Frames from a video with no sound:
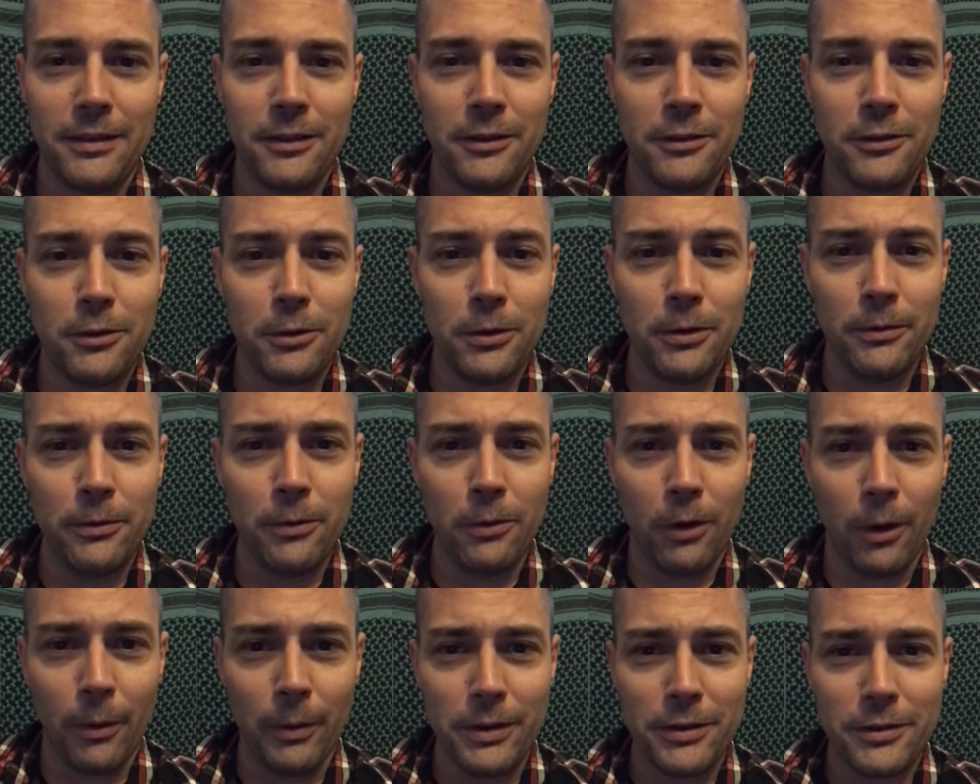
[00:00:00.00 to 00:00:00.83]
the two of
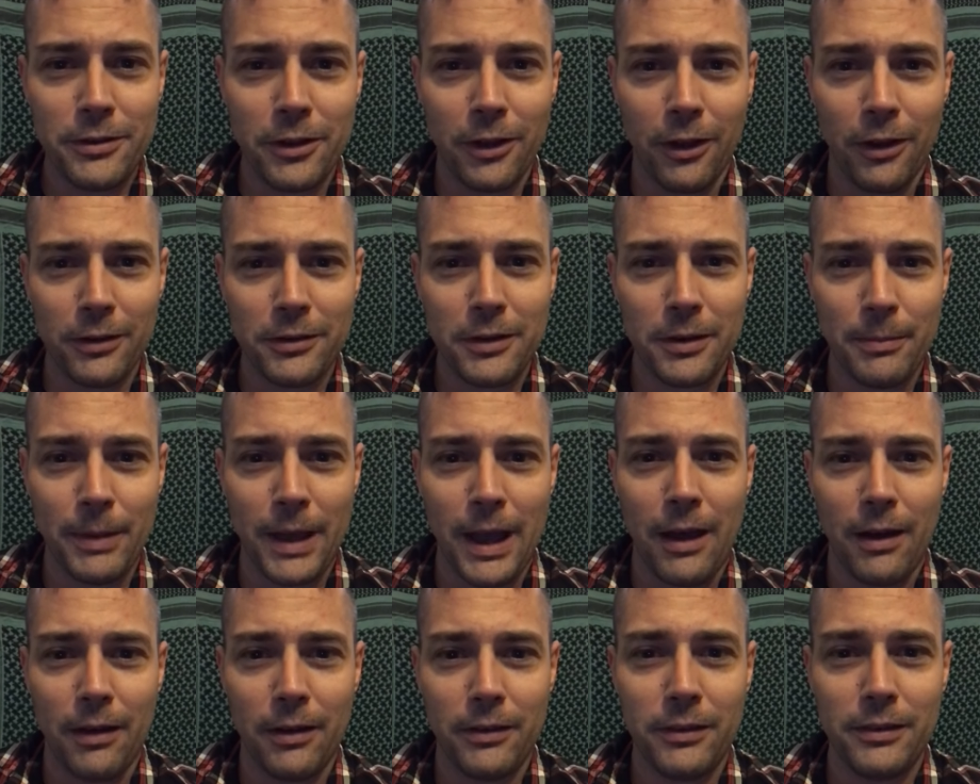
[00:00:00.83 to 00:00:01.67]
you always talked
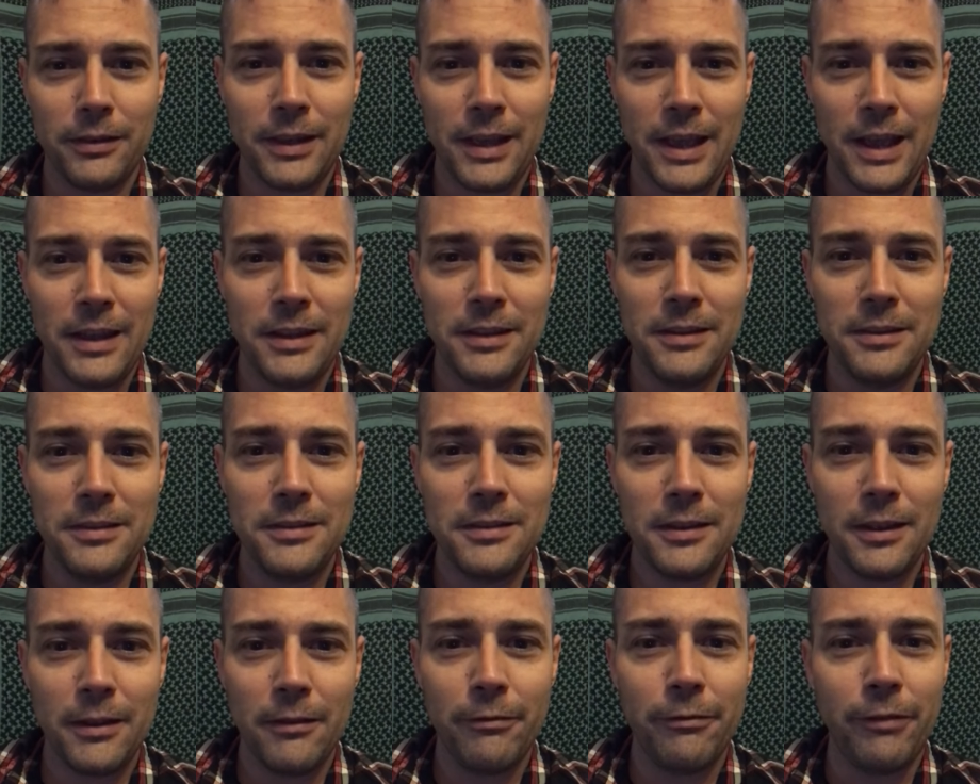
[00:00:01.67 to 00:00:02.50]
about
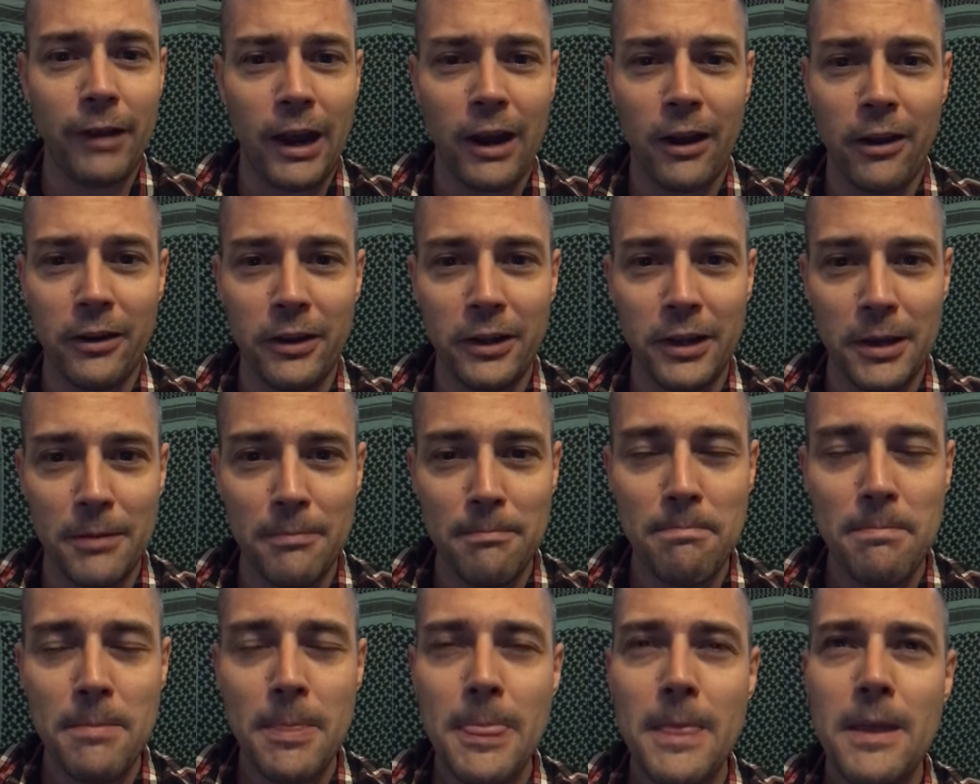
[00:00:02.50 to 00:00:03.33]
getting and firing up.